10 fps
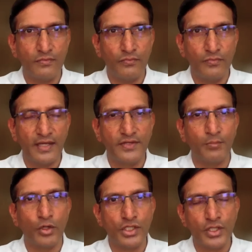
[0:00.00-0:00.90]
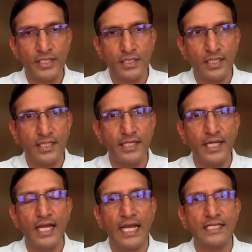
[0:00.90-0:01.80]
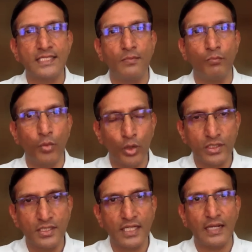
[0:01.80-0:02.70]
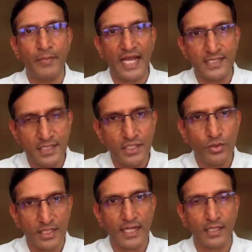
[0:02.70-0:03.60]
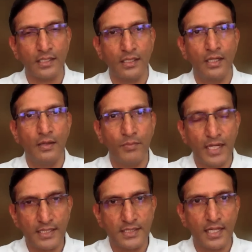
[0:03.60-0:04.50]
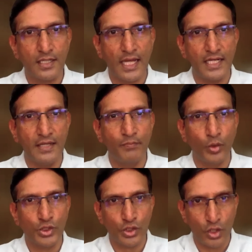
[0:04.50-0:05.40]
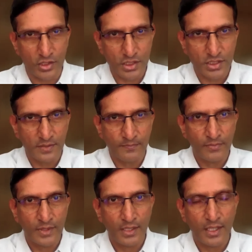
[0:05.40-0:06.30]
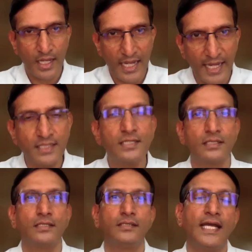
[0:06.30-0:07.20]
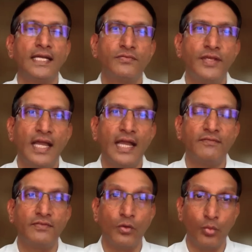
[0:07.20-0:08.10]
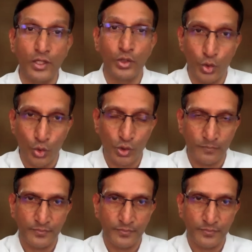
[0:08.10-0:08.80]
we have demonstrated that India has both the capacity to attack Pakistan and impose costs, and that we have the will to do so.